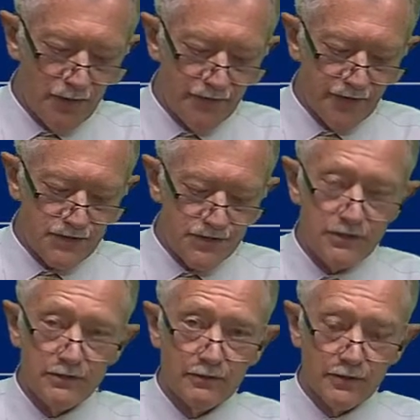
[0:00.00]
both
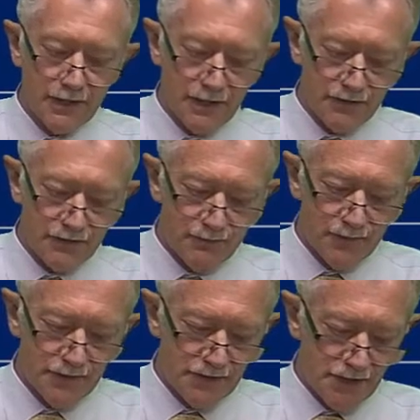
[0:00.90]
external
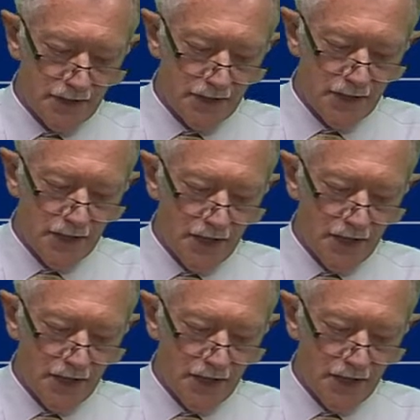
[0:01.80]
accountability